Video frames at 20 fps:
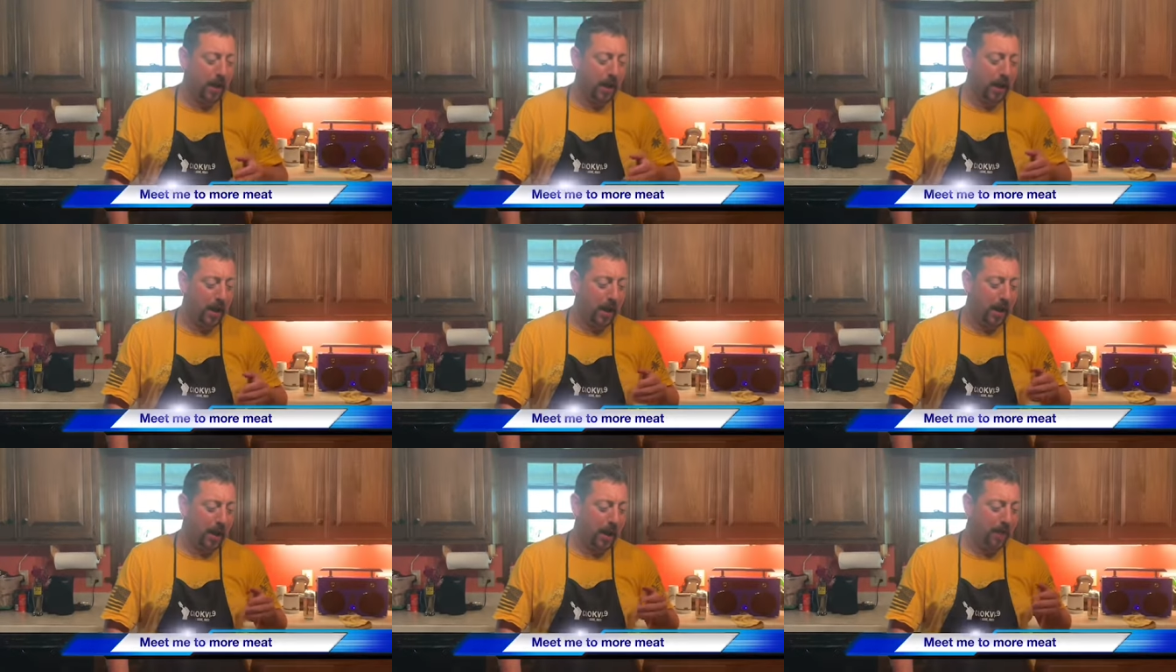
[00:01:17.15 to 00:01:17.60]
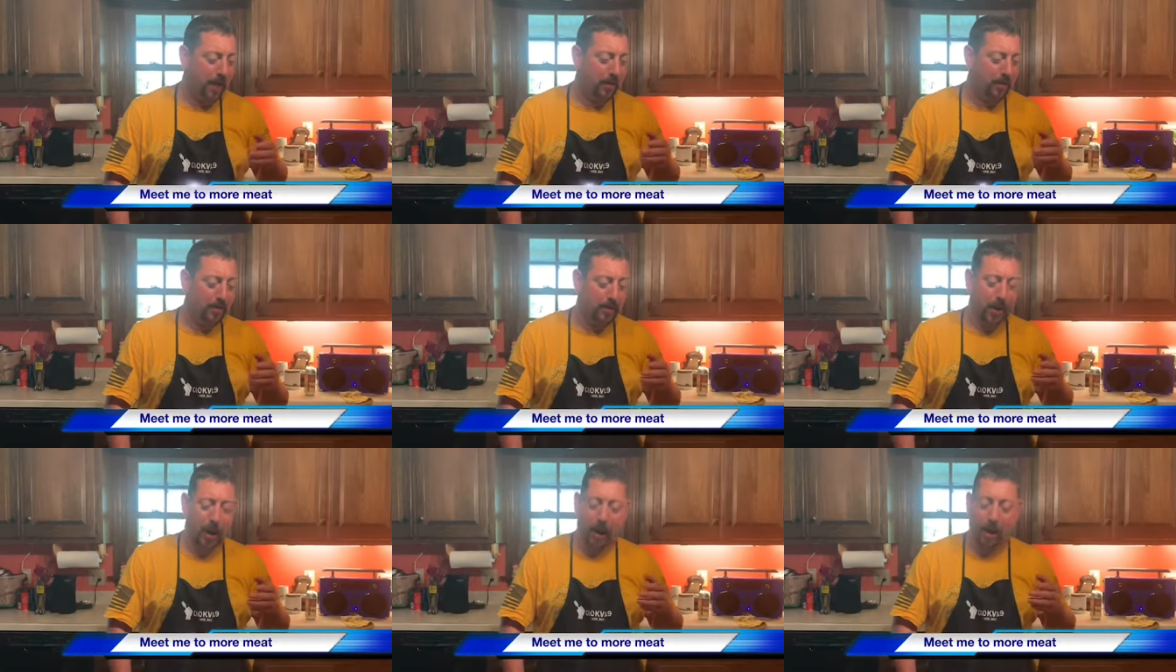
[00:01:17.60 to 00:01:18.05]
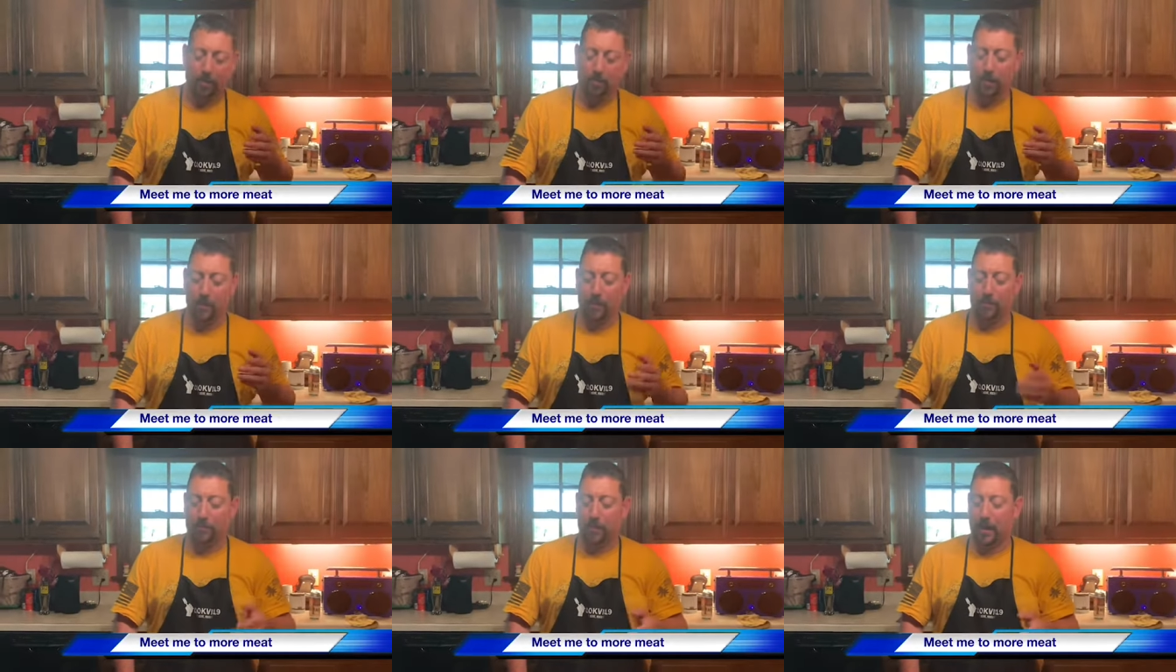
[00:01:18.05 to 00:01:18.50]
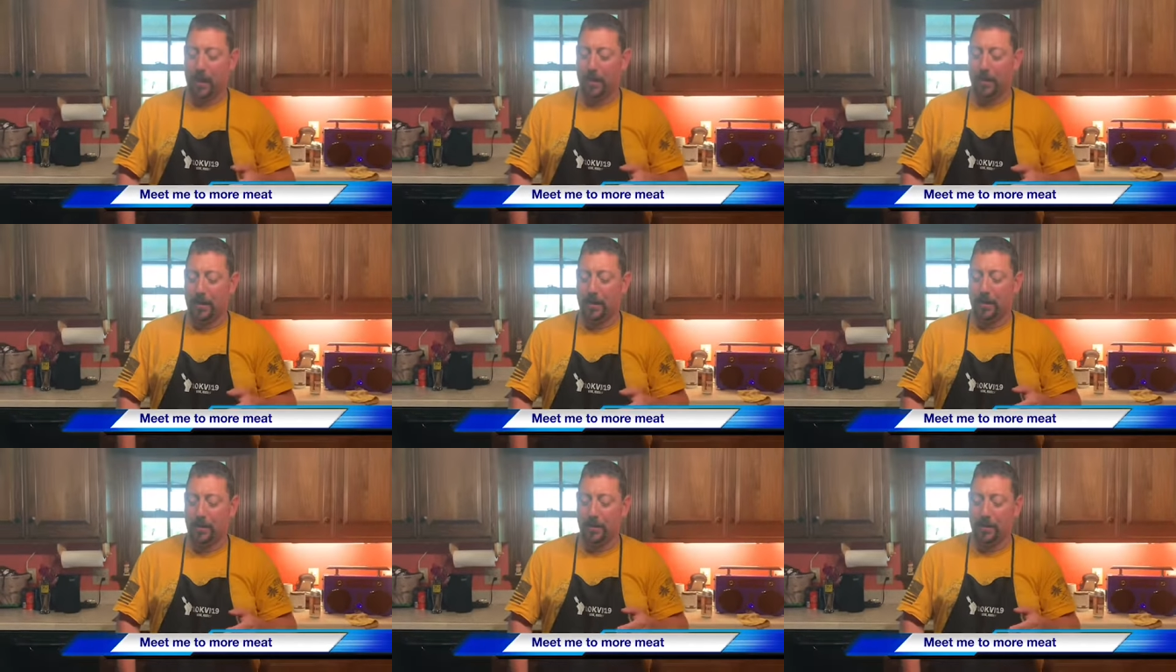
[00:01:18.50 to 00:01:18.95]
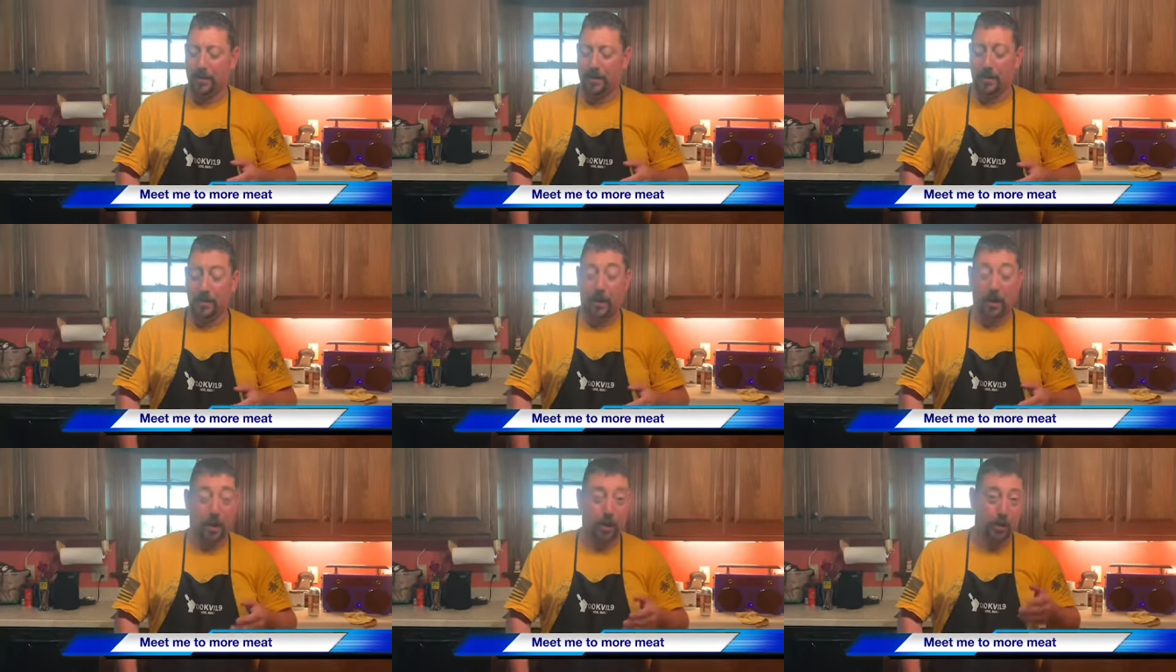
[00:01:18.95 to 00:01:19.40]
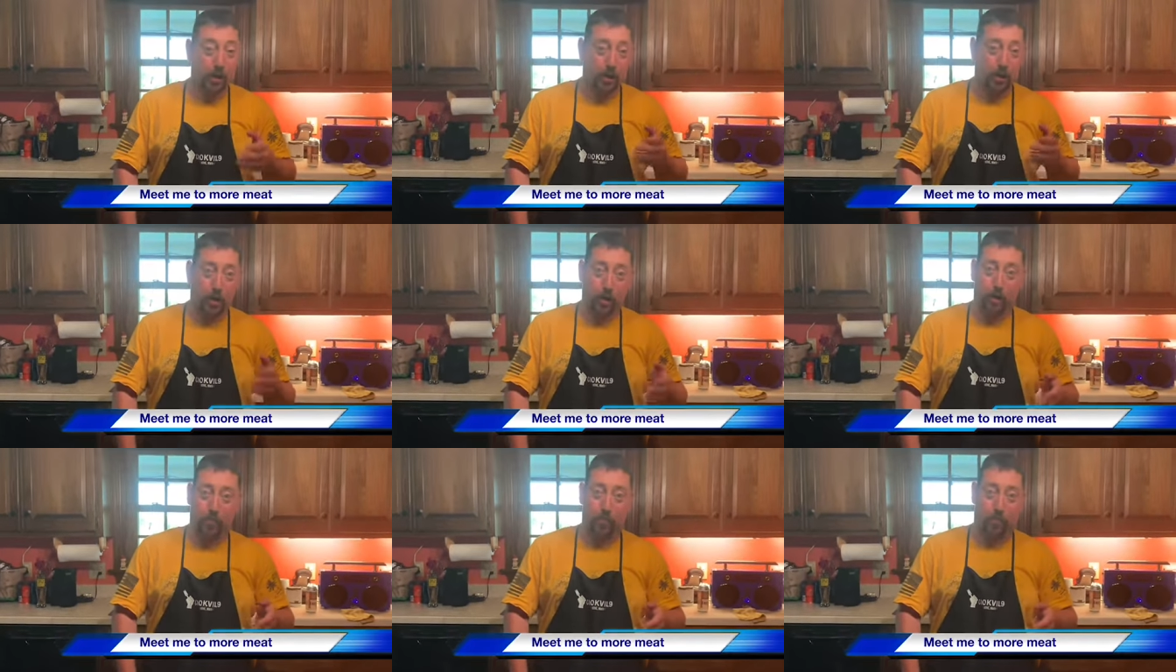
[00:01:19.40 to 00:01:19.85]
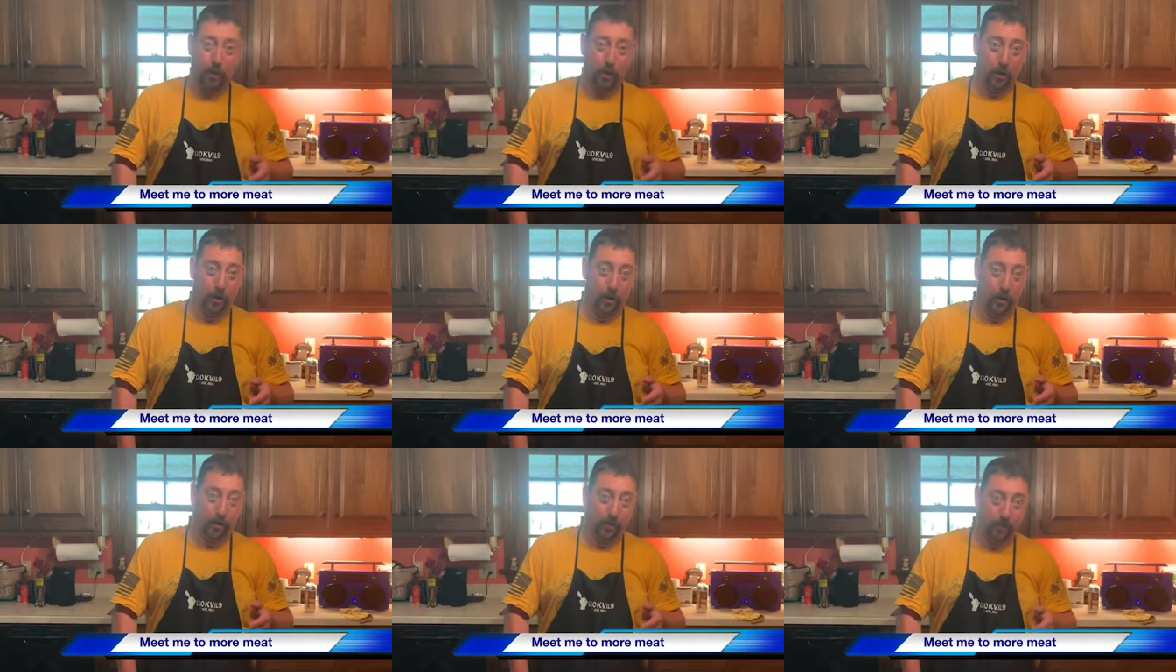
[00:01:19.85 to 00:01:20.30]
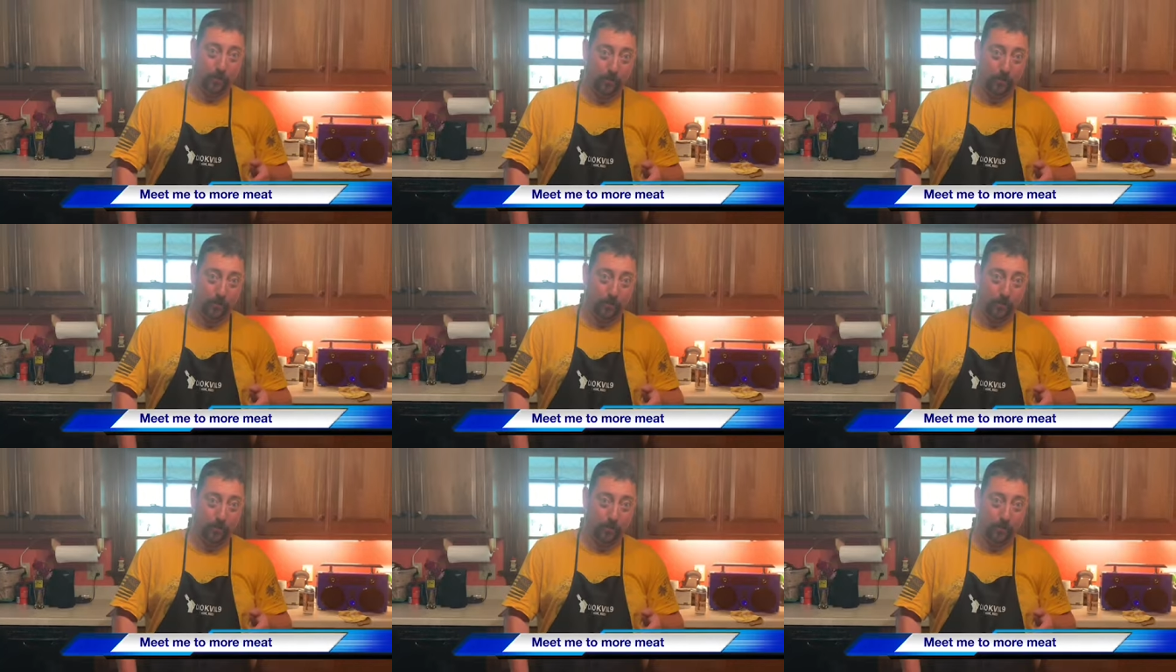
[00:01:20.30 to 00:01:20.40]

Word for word: and I'm gonna make a Kirk burger.